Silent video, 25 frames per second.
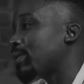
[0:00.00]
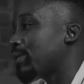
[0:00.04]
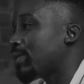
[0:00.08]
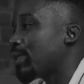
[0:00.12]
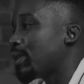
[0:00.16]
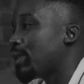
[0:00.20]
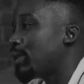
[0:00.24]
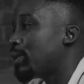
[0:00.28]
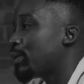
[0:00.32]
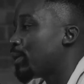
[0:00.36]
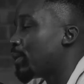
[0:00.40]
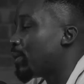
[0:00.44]

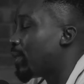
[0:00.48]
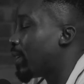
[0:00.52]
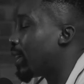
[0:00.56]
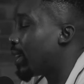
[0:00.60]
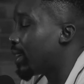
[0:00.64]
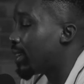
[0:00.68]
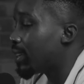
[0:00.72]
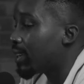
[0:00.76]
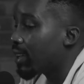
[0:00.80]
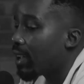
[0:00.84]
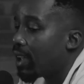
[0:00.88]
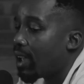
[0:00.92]
tell you
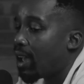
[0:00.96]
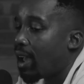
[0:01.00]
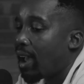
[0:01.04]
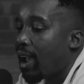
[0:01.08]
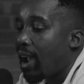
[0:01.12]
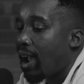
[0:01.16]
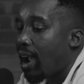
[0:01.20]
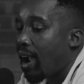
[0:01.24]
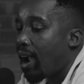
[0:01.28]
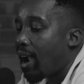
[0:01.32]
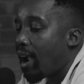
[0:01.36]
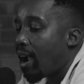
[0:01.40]
that
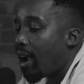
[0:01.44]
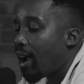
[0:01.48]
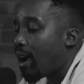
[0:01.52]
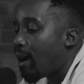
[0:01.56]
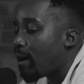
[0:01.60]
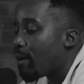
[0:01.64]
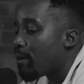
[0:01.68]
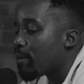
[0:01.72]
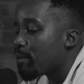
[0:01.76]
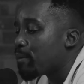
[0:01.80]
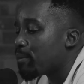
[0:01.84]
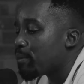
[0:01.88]

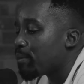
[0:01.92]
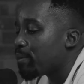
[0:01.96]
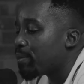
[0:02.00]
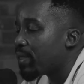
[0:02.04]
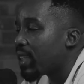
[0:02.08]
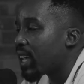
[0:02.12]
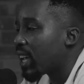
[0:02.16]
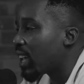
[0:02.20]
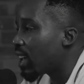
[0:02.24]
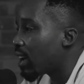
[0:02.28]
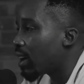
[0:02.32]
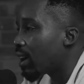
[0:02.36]

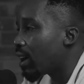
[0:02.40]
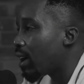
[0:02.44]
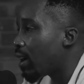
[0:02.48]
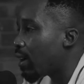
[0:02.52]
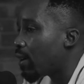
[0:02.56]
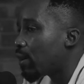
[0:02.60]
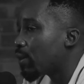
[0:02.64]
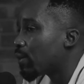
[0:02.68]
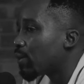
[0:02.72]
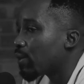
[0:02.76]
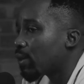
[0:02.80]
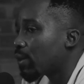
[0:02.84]
they can
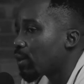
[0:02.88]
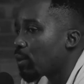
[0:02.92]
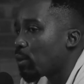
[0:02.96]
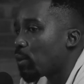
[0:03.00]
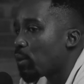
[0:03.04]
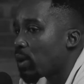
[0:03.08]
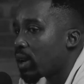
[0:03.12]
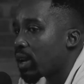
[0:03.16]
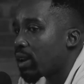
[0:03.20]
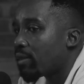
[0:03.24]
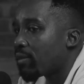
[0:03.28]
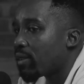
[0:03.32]
count
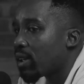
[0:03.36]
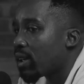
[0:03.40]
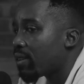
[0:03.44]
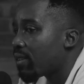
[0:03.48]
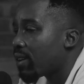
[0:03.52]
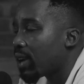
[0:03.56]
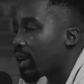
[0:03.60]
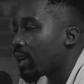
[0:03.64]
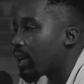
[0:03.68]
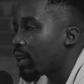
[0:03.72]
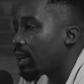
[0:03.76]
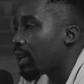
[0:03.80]
whenever
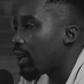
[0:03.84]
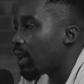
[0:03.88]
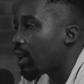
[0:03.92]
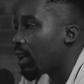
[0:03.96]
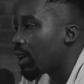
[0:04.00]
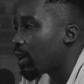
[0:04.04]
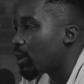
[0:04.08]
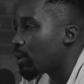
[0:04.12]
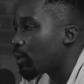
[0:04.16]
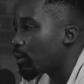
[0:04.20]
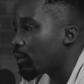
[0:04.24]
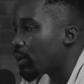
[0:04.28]
I lay their
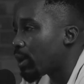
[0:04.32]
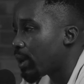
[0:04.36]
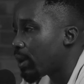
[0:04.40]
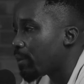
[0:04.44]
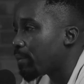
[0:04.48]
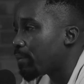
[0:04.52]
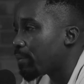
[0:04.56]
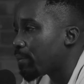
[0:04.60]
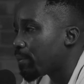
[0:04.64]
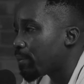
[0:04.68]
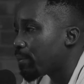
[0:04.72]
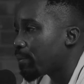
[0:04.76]
hand on
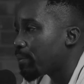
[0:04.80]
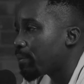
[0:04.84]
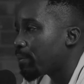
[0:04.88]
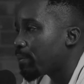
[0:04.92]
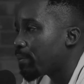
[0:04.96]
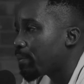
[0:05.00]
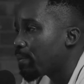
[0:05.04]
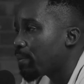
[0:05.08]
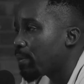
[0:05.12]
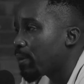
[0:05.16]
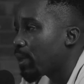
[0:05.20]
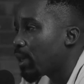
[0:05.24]

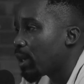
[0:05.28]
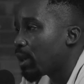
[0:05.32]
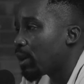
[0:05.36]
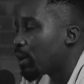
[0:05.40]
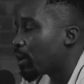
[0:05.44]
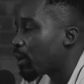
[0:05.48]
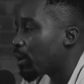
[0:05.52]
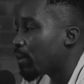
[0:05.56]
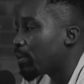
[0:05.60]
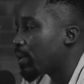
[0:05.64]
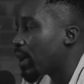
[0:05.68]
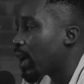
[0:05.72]
them.
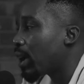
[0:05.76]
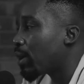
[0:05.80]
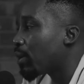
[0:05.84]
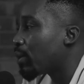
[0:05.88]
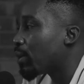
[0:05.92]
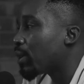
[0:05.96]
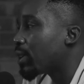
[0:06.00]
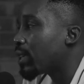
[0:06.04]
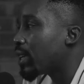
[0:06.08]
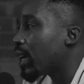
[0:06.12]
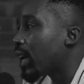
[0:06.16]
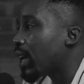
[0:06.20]

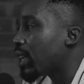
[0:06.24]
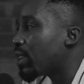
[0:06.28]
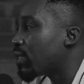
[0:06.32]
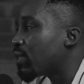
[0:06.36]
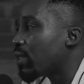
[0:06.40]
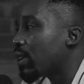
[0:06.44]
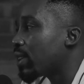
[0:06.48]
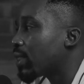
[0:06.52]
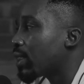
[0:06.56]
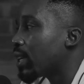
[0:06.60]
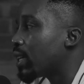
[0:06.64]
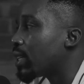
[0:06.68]
It's
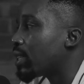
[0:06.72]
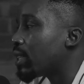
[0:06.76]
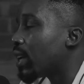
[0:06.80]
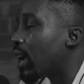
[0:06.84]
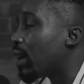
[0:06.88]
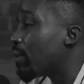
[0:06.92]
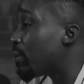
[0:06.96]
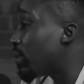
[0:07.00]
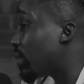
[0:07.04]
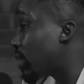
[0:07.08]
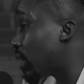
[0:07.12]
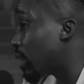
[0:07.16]
not that
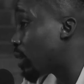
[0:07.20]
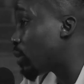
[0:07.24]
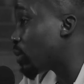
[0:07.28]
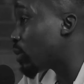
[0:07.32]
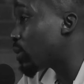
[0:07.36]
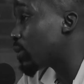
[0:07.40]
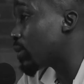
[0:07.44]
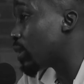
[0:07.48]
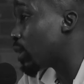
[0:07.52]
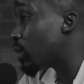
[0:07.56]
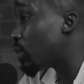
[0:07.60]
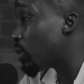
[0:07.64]
I'm saying
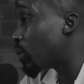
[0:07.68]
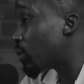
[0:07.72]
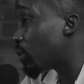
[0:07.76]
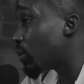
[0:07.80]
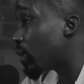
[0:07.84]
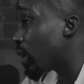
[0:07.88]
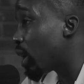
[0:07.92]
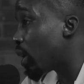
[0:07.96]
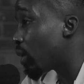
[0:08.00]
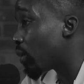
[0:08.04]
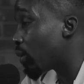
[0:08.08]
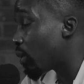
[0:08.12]
those that do
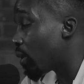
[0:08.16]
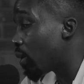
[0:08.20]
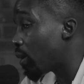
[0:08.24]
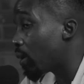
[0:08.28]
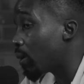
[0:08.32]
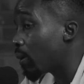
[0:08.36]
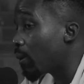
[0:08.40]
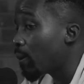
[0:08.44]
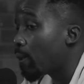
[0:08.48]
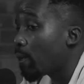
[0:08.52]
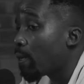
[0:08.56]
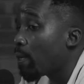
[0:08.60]
they are
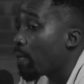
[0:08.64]
wrong,